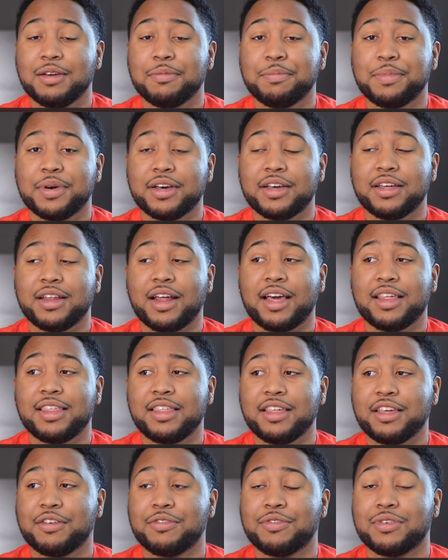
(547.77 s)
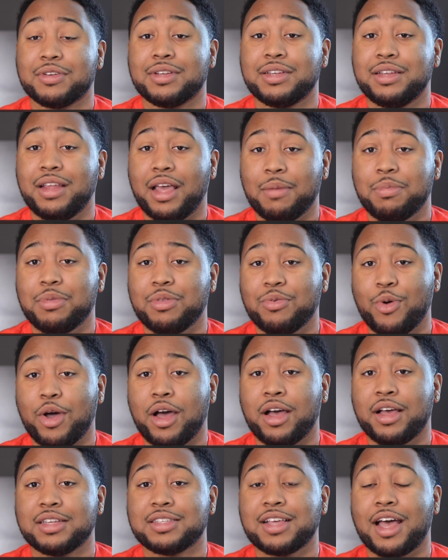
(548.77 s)
But I think for
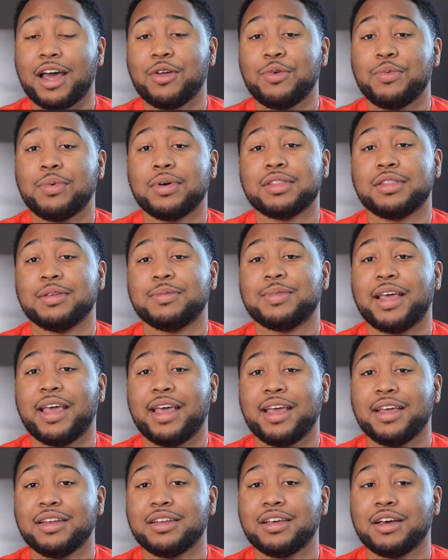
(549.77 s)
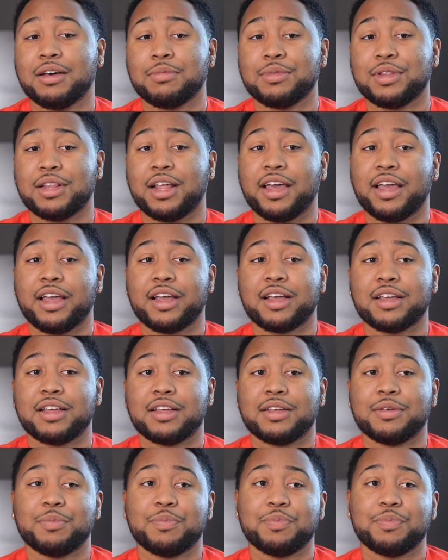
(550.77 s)
depth-wise, I don't want them to end up like